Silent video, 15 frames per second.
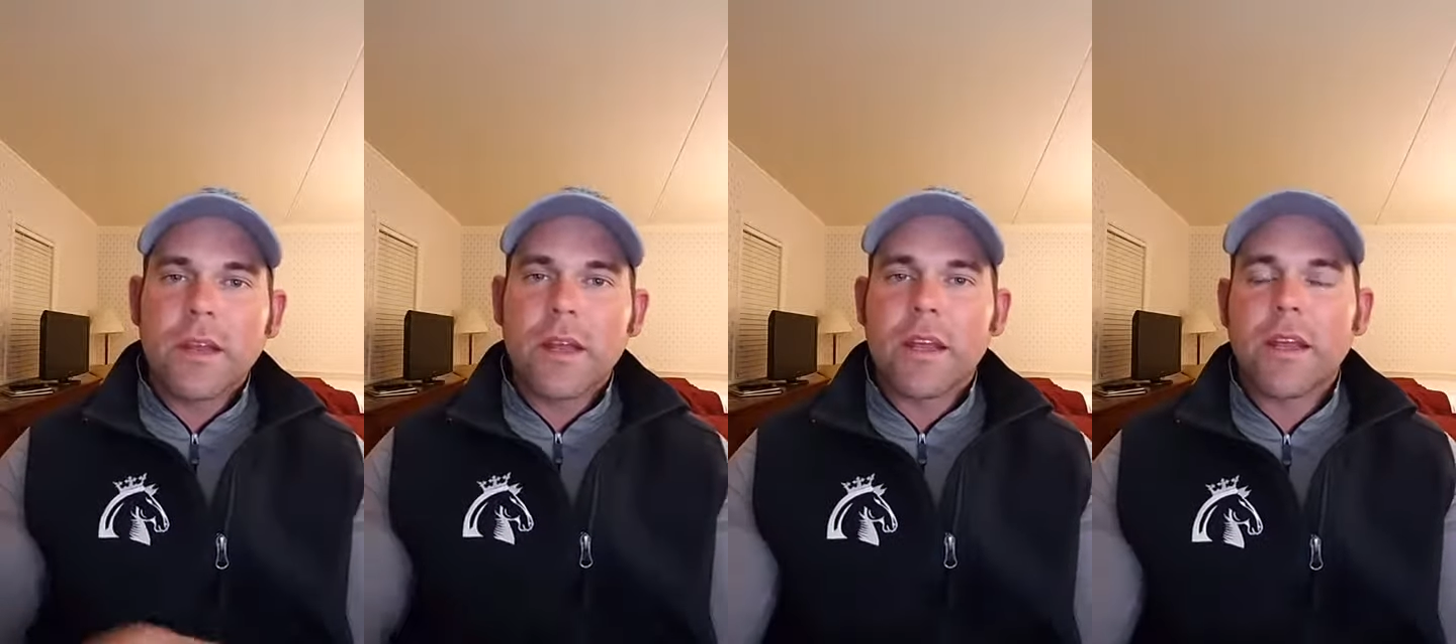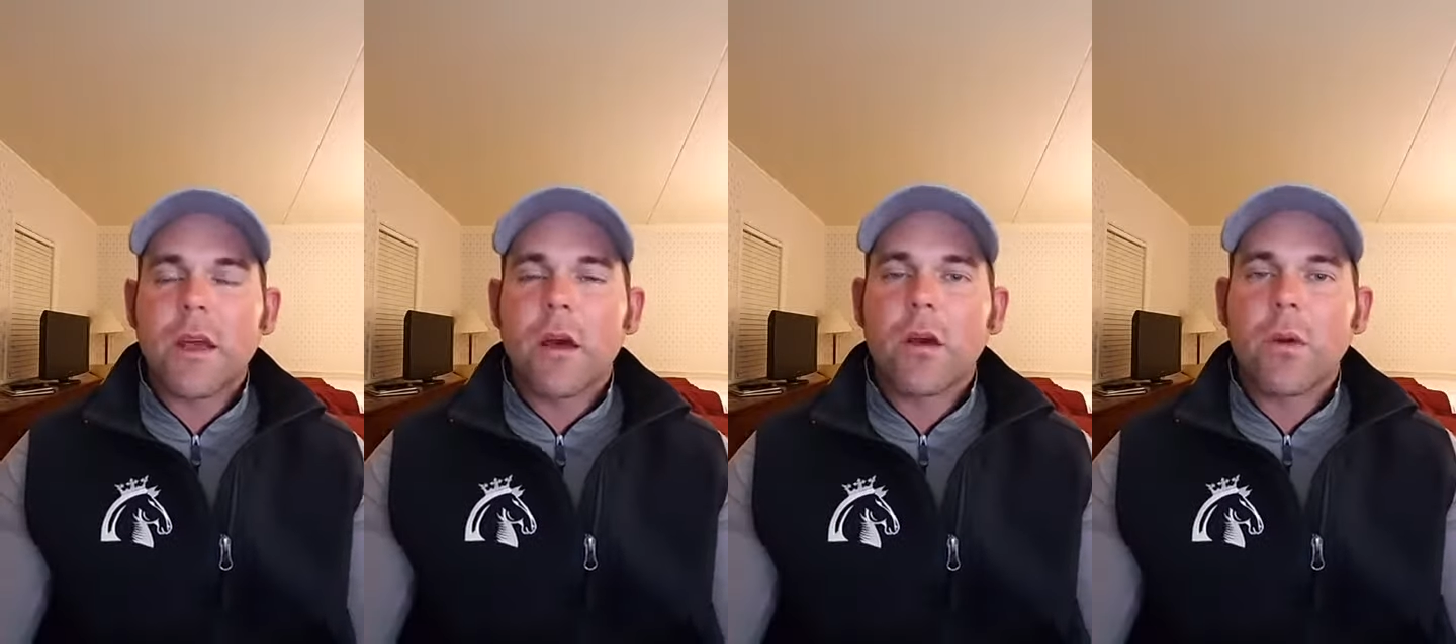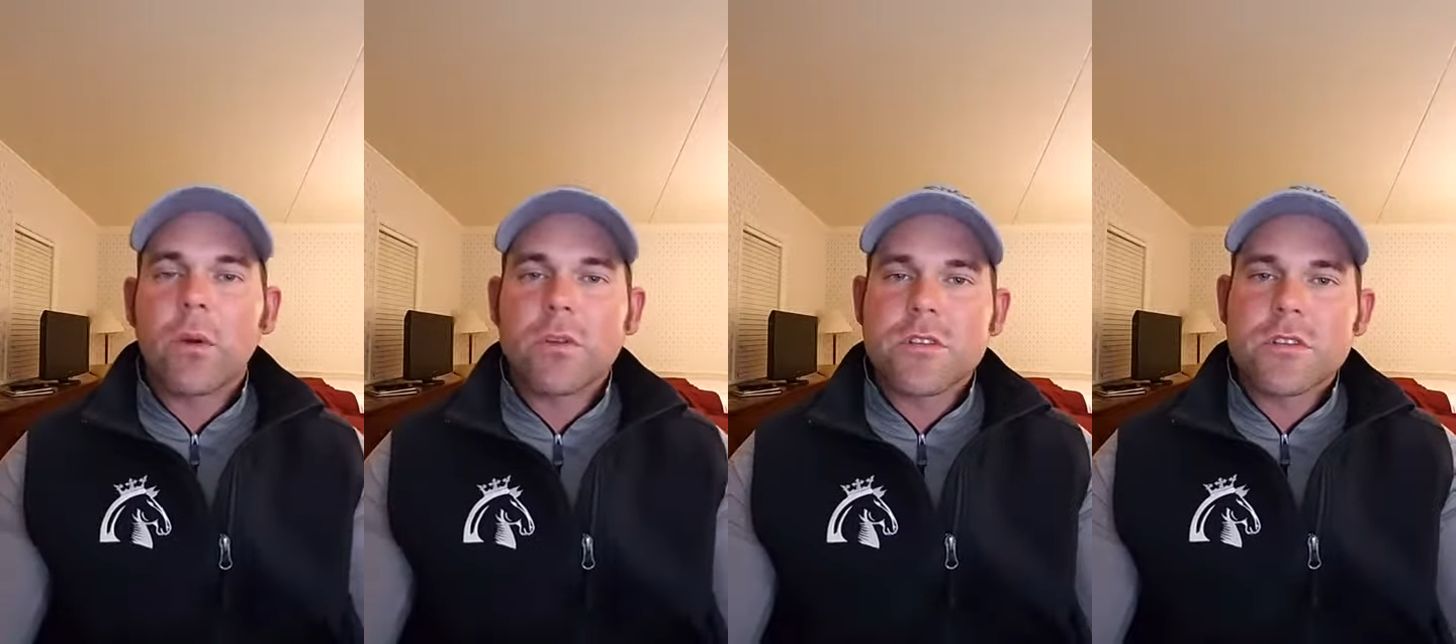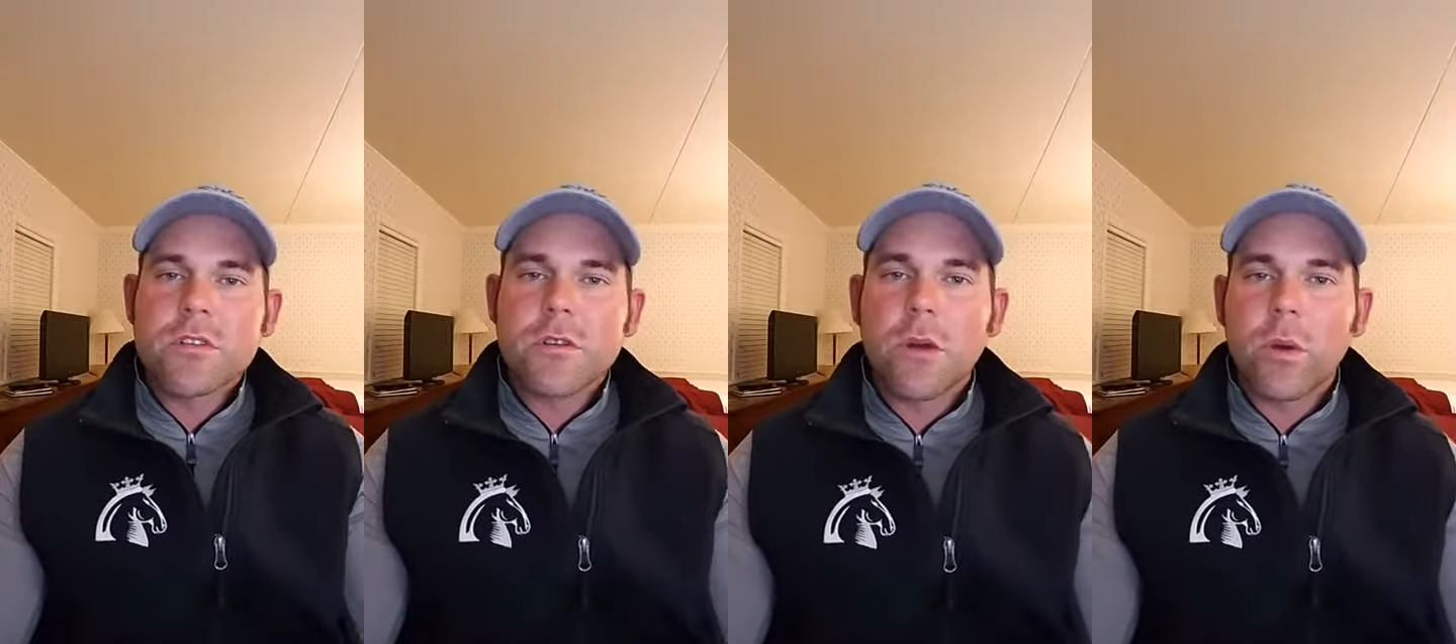getting young
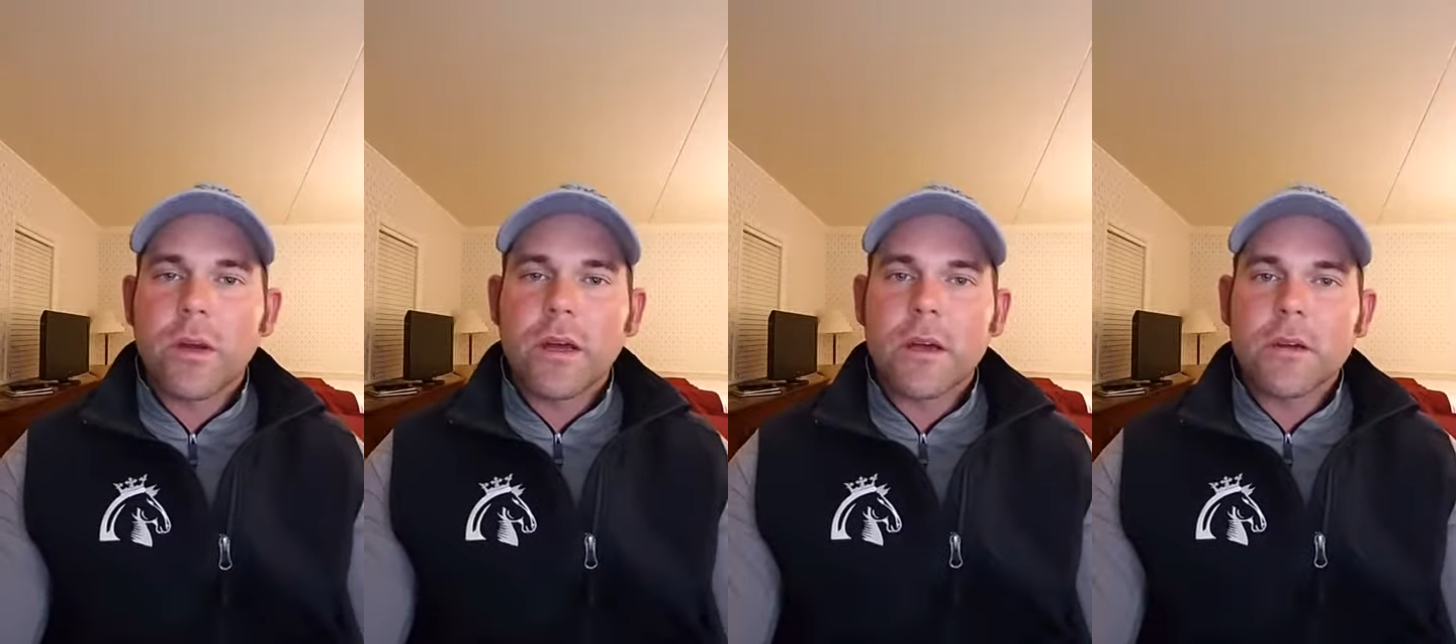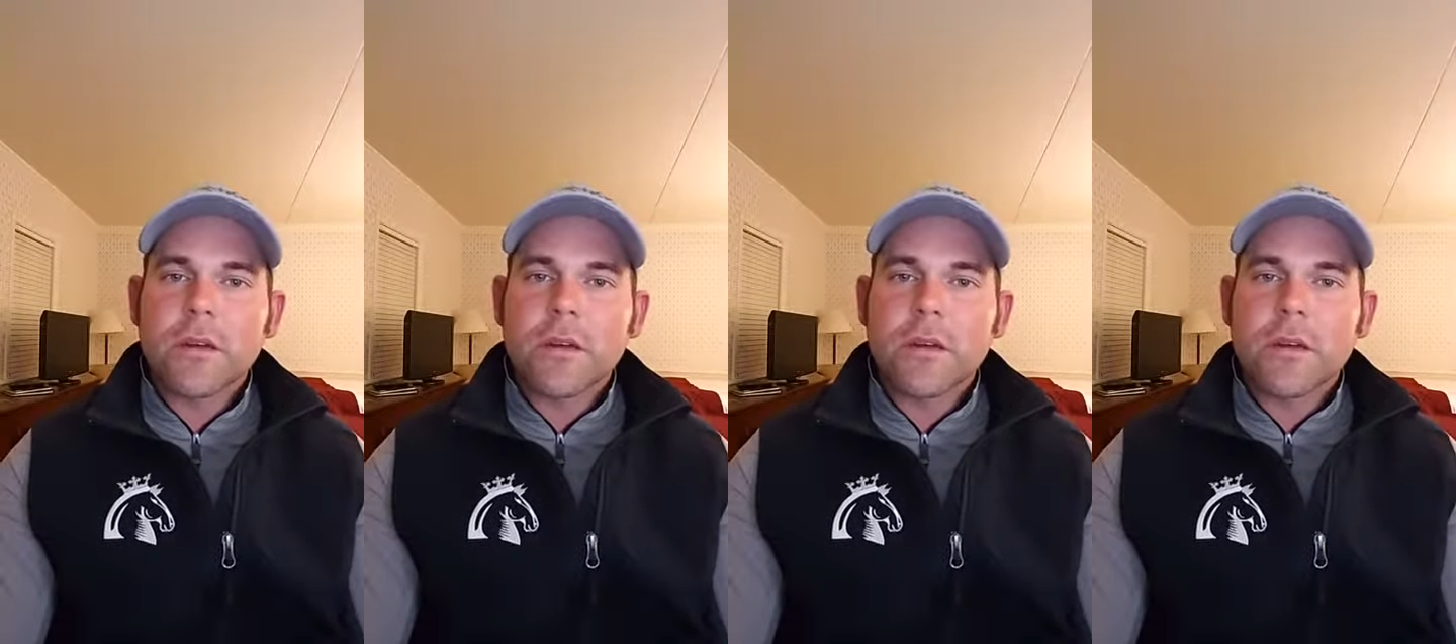horses going